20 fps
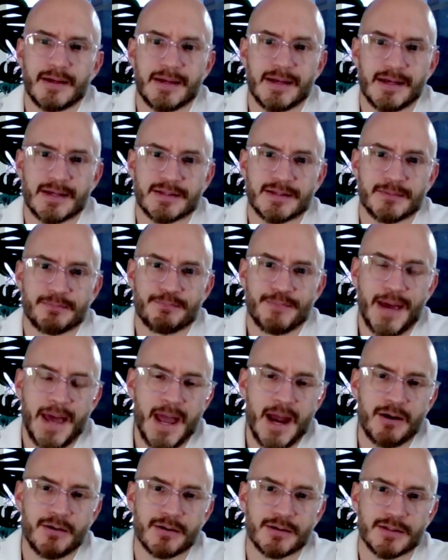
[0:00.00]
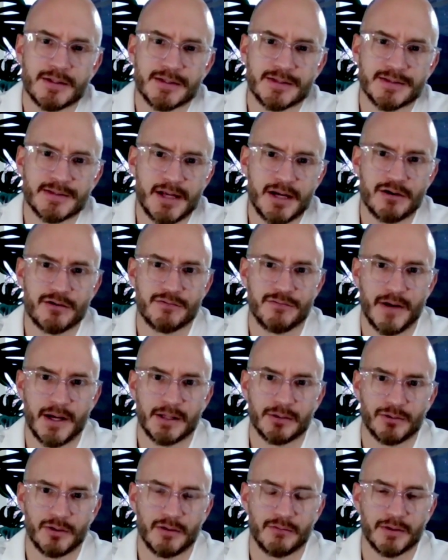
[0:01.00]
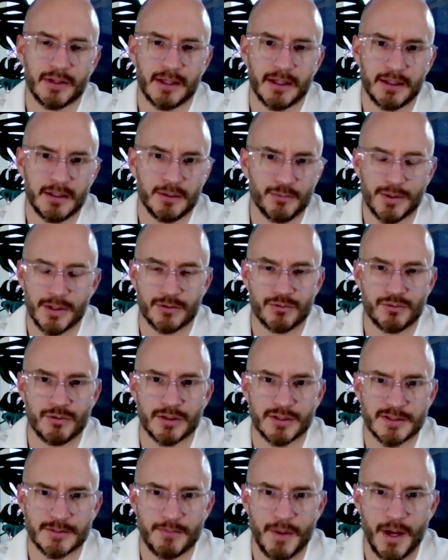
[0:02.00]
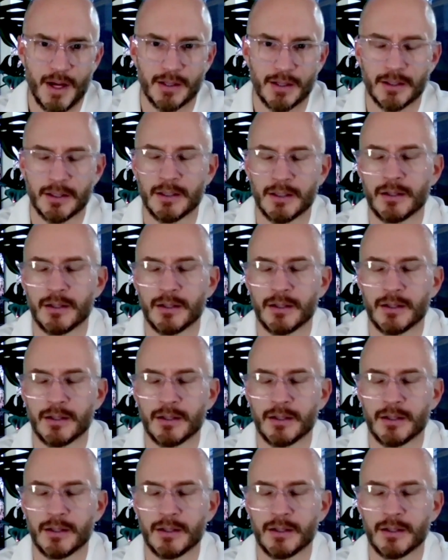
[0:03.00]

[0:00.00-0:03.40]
as a parent, it's terrifying to have a kid with a crooked spine.